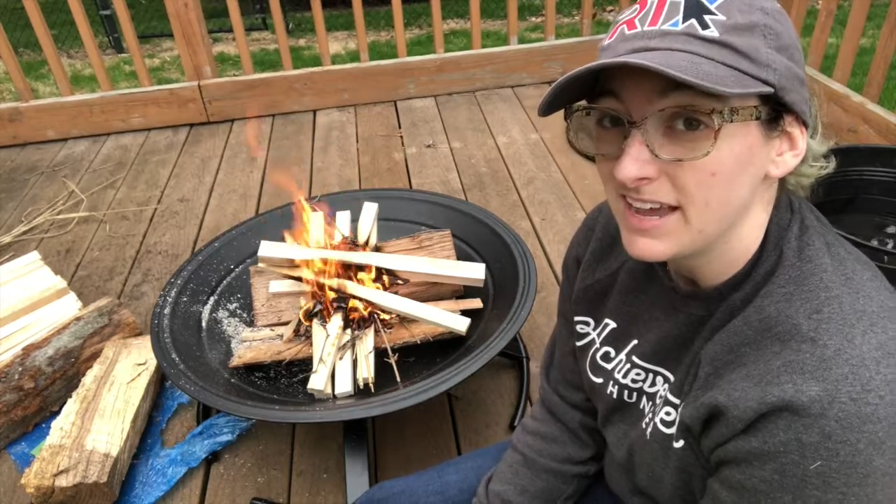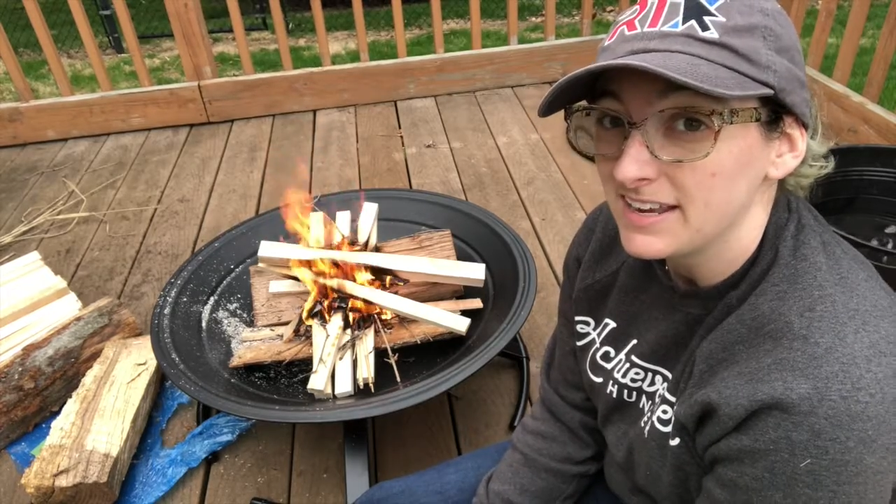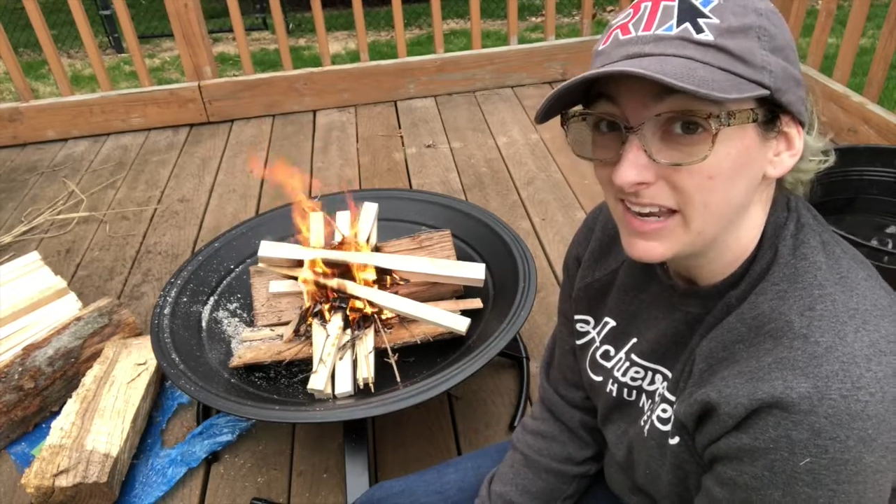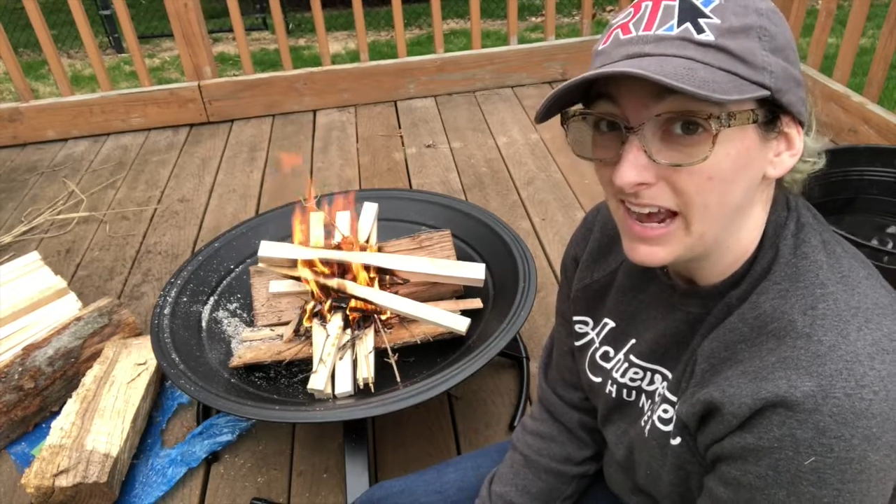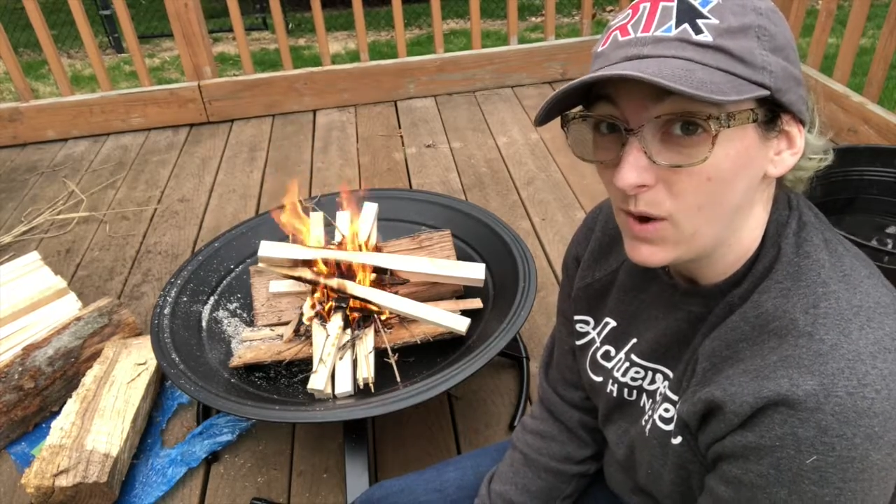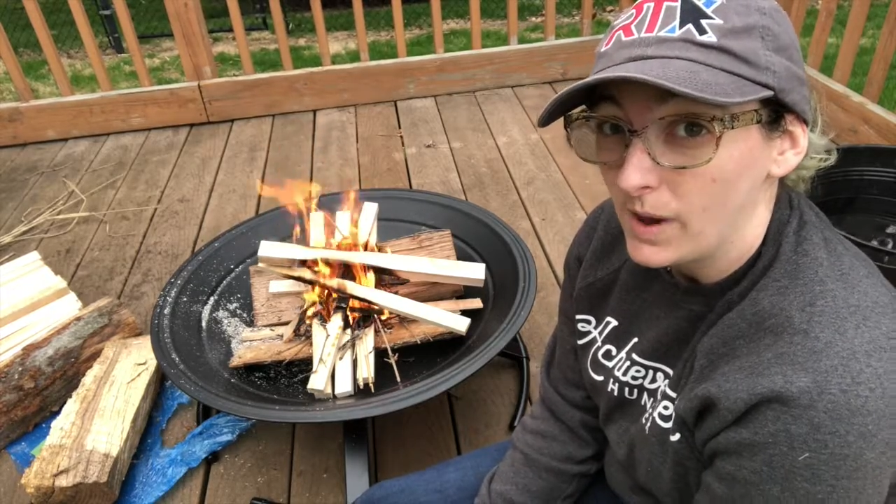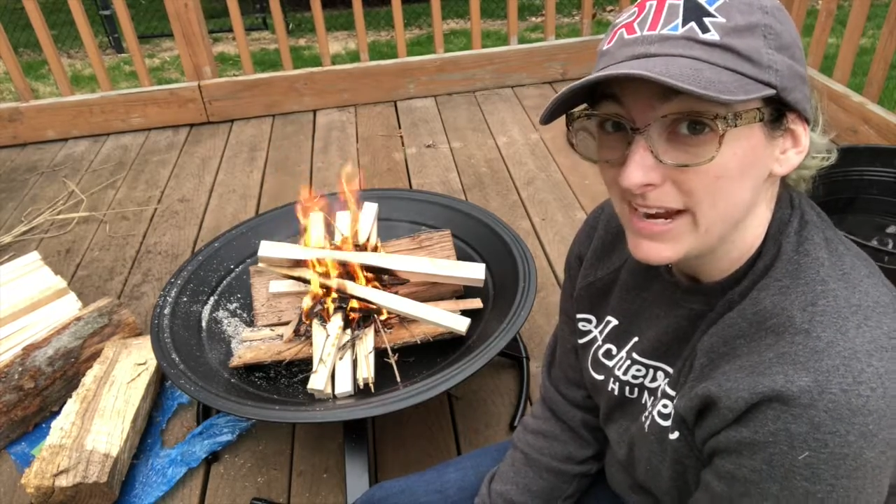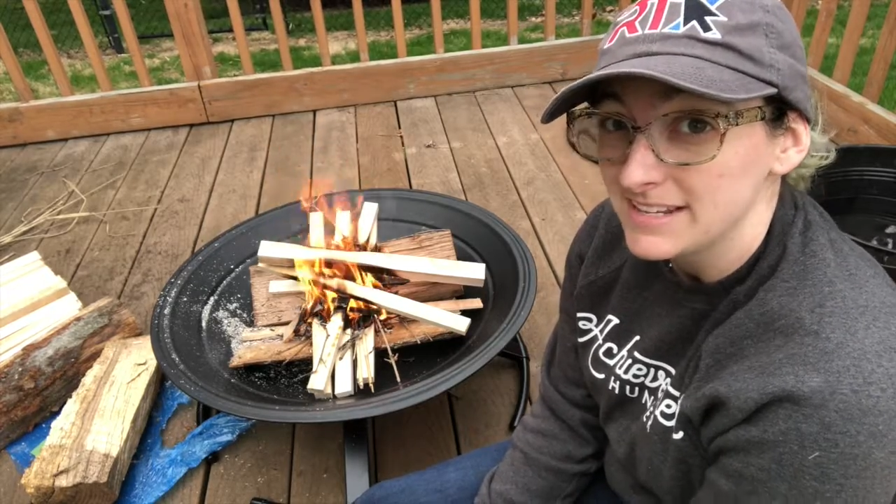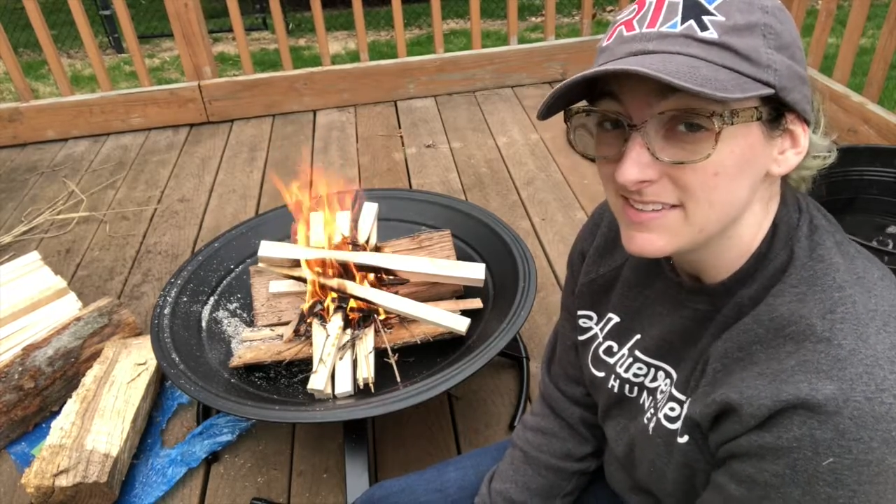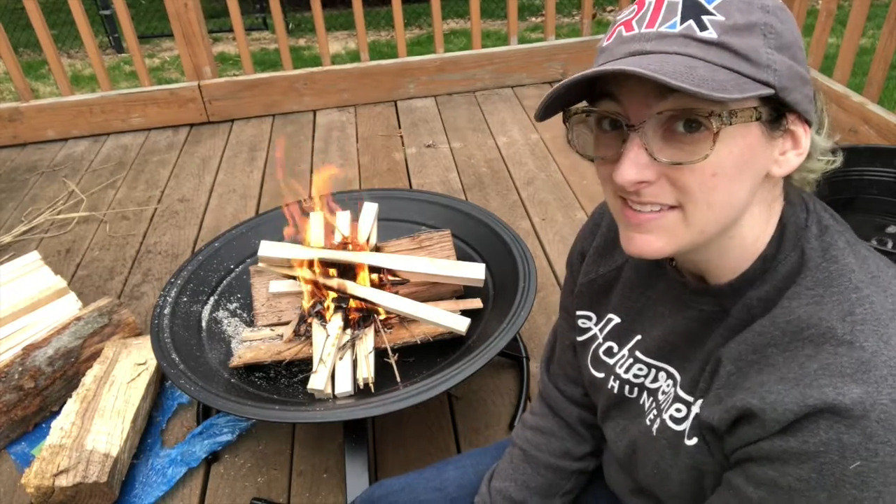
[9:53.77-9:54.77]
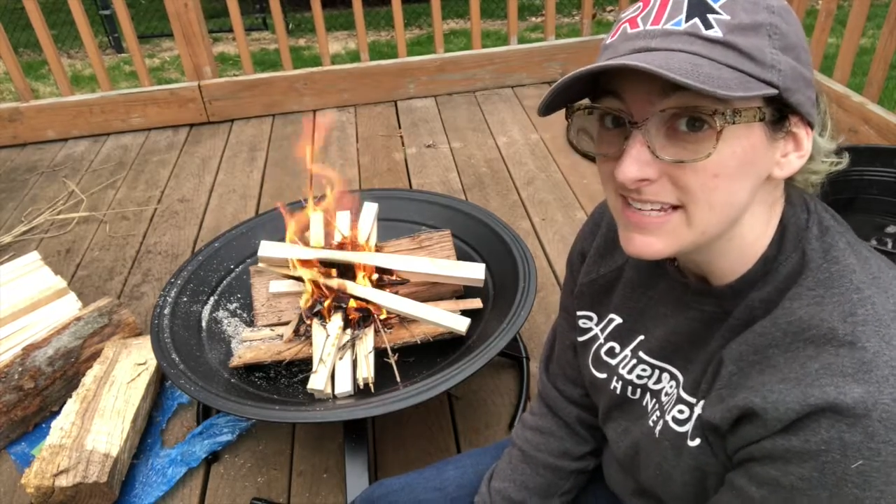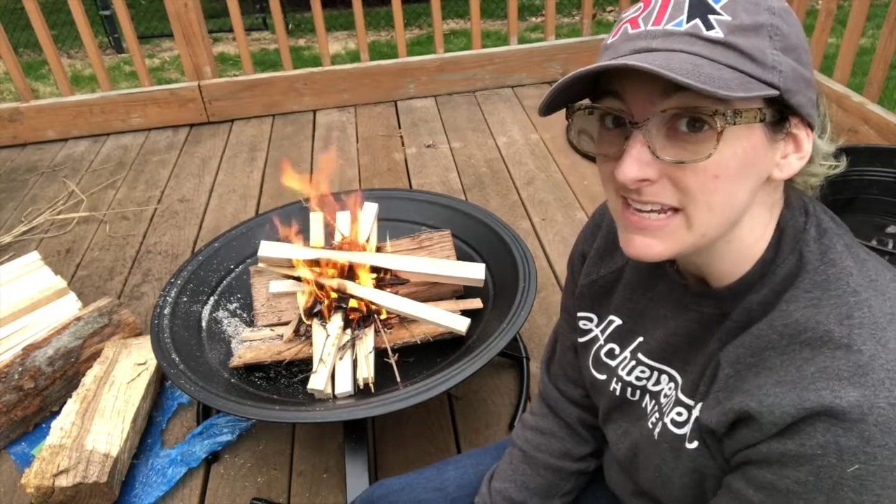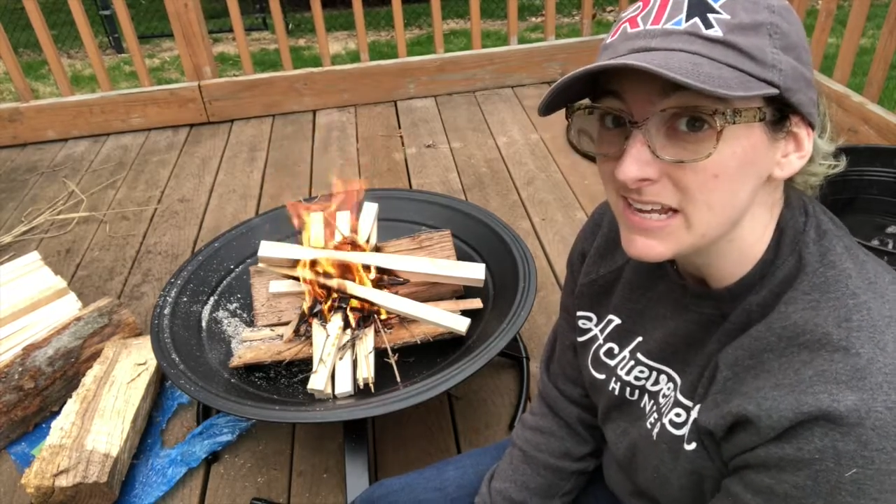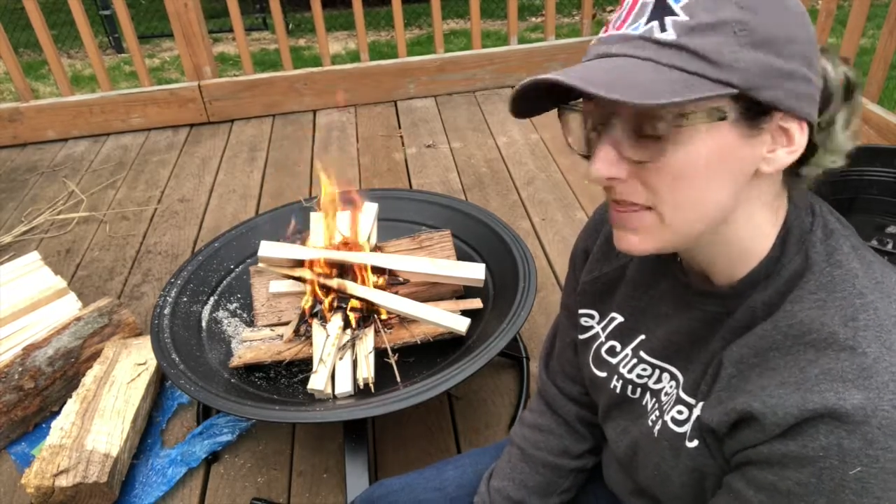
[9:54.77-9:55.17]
and now I can see